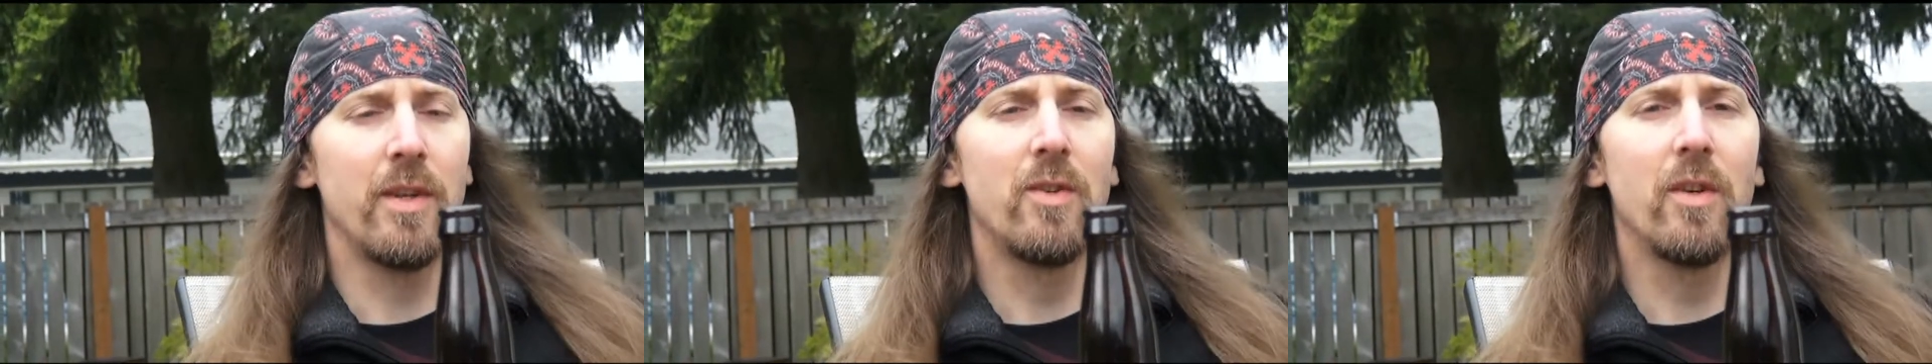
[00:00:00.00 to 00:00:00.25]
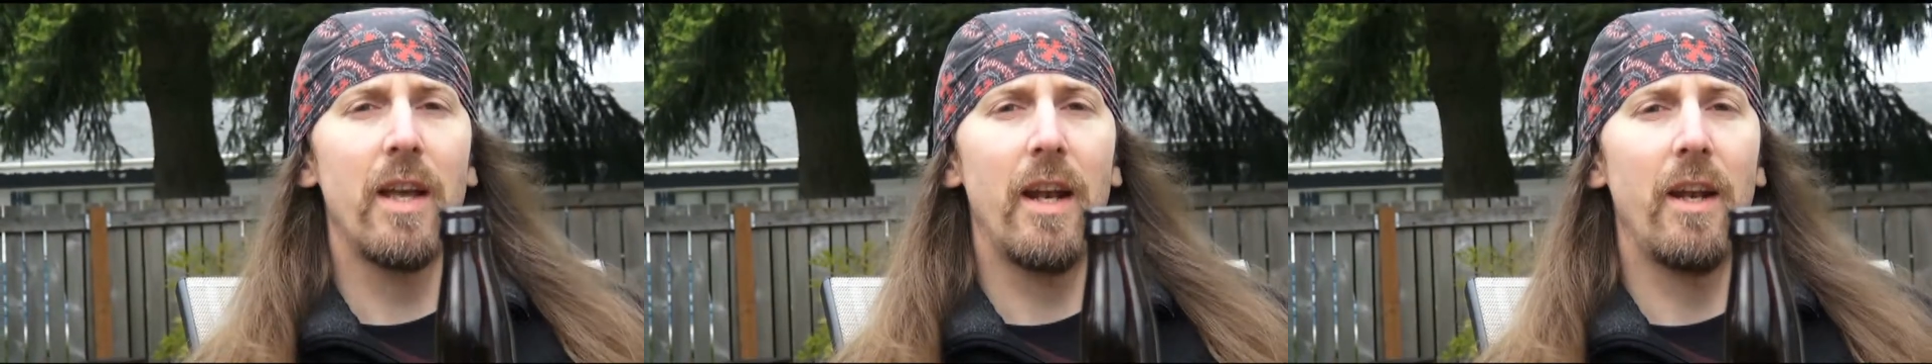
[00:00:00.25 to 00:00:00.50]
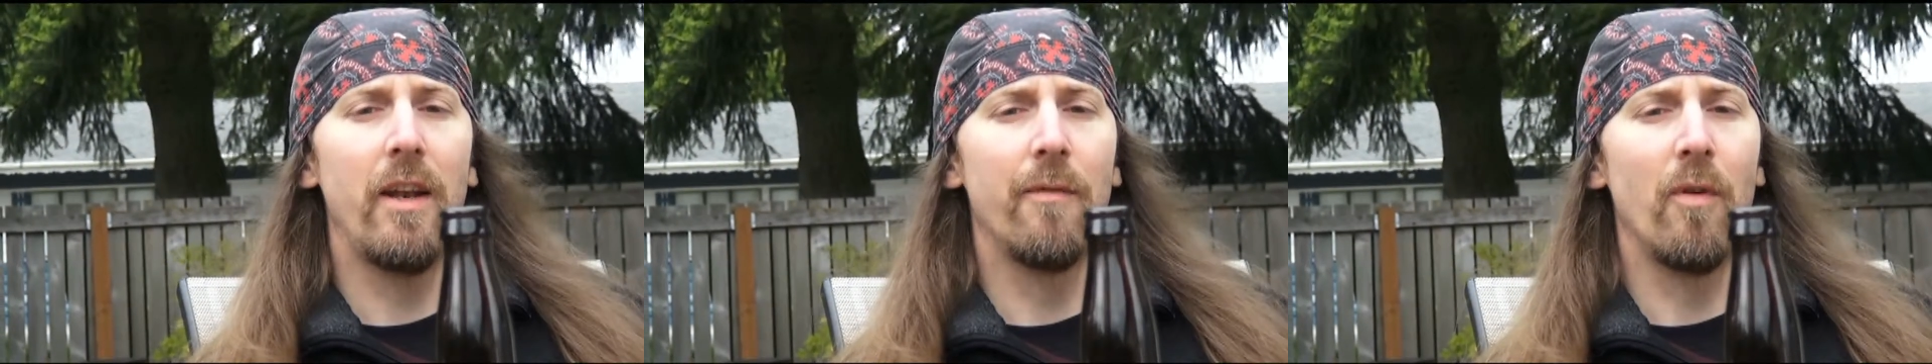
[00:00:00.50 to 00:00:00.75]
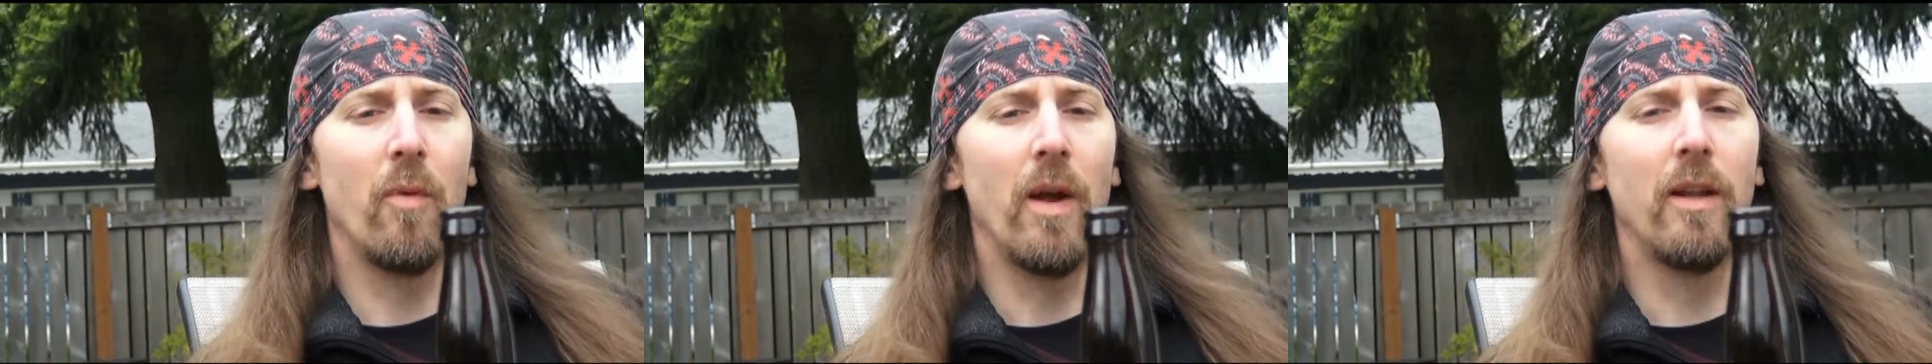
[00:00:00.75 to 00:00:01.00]
Let's look at it a
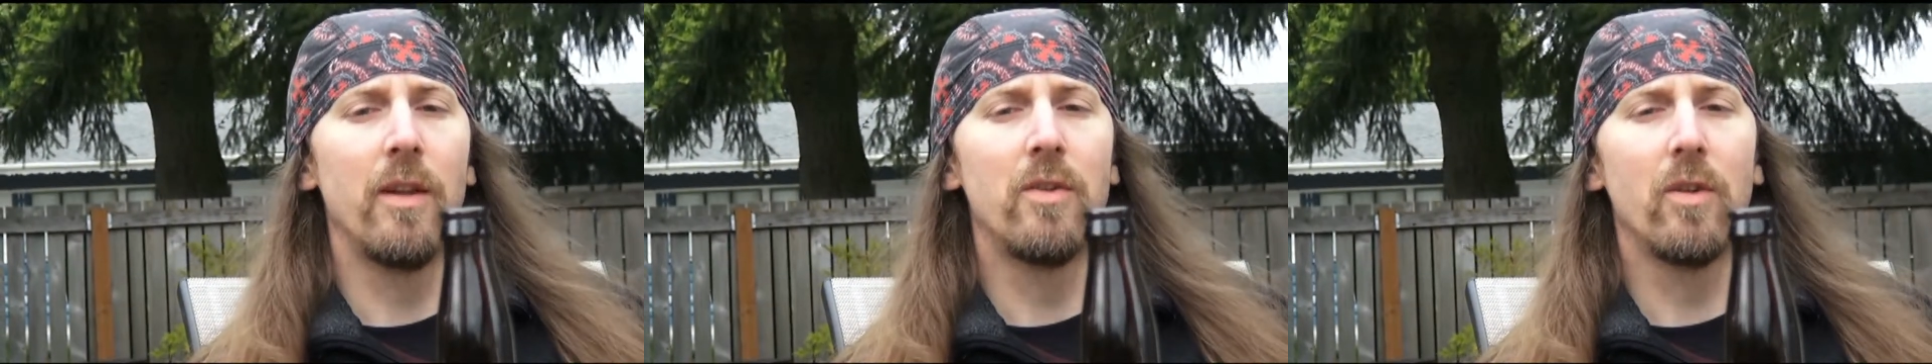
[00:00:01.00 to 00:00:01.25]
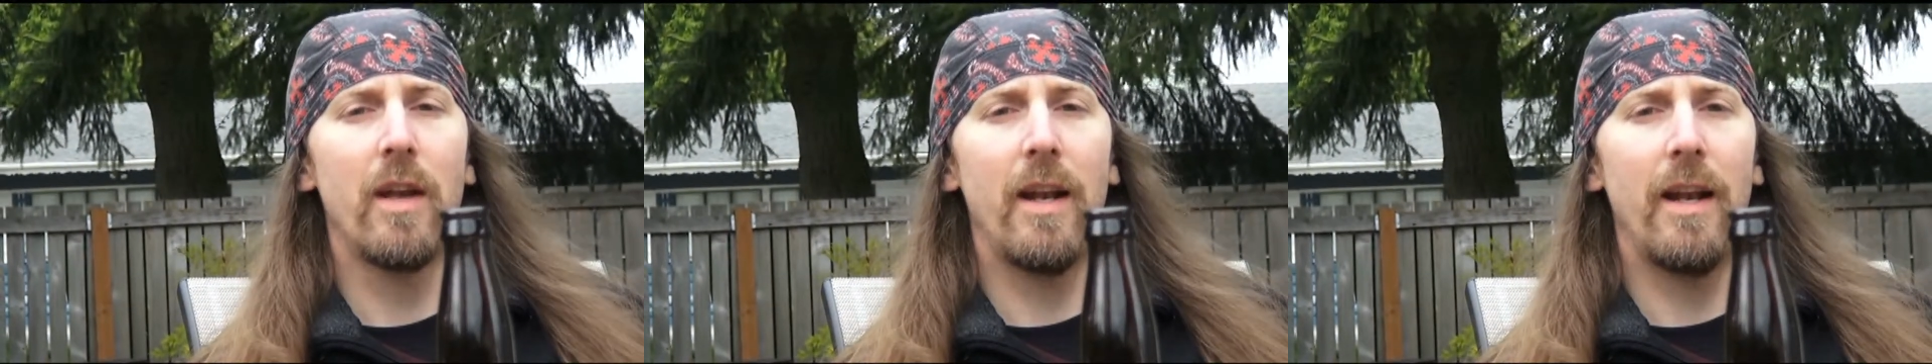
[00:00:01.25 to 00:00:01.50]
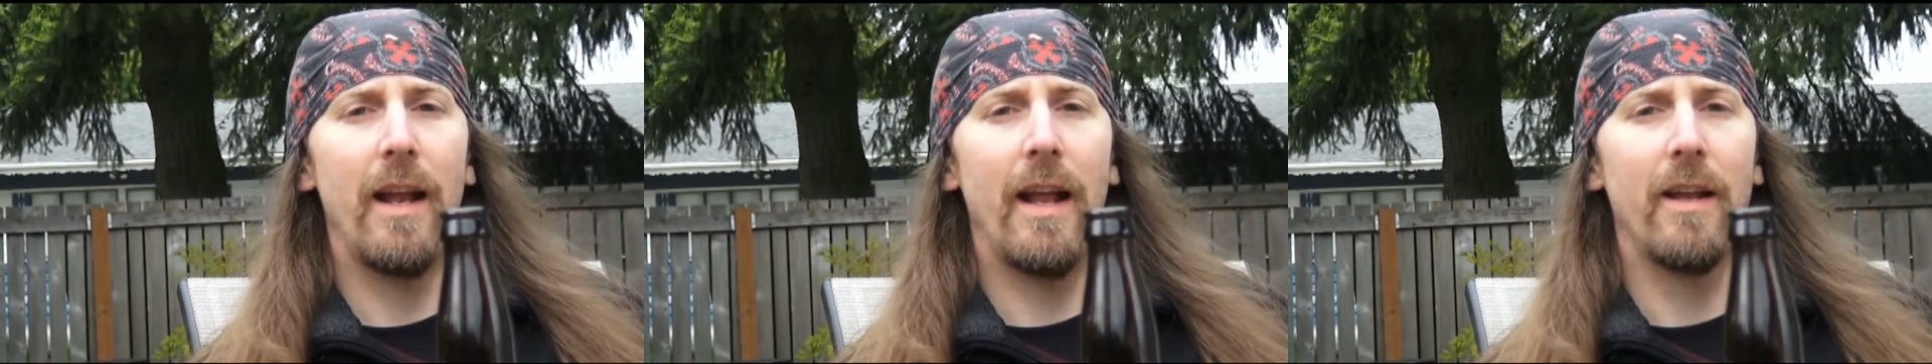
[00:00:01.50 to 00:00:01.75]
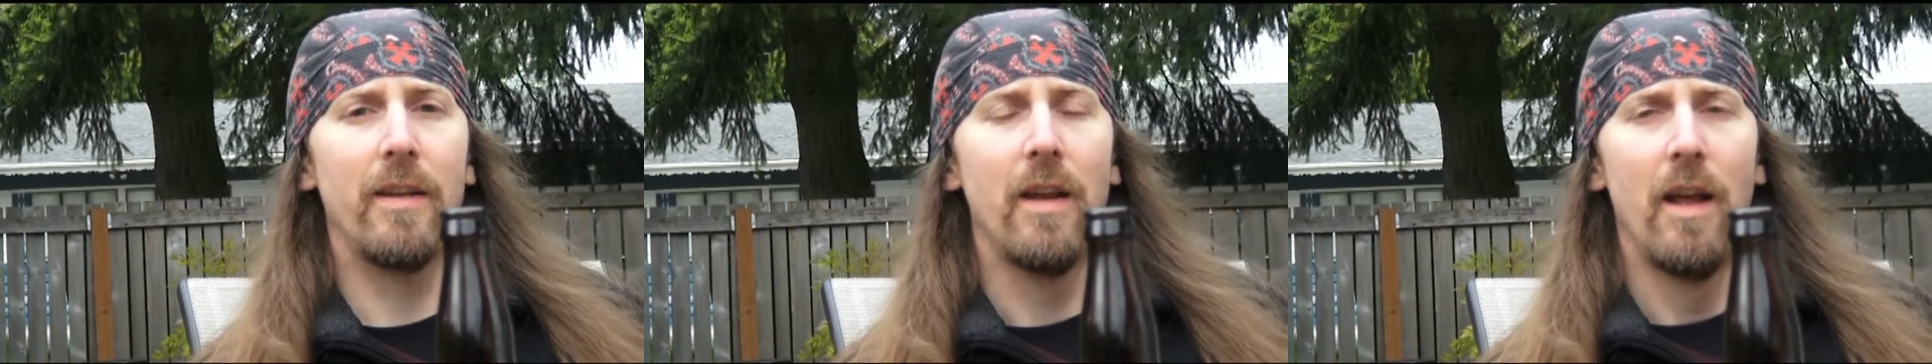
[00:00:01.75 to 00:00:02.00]
different way. Let's look at it
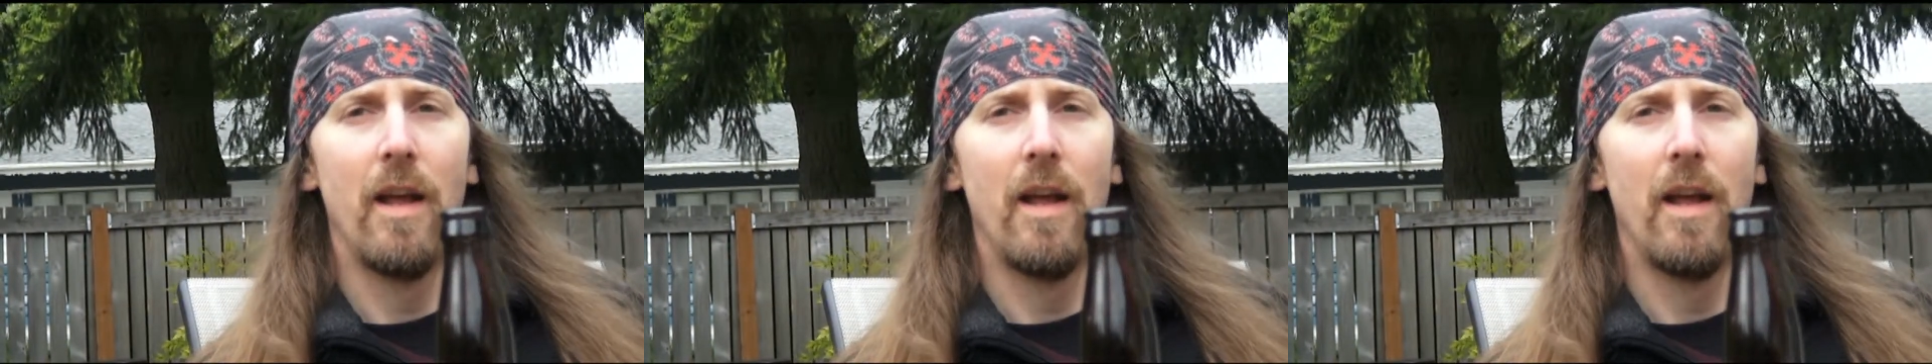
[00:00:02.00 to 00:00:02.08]
at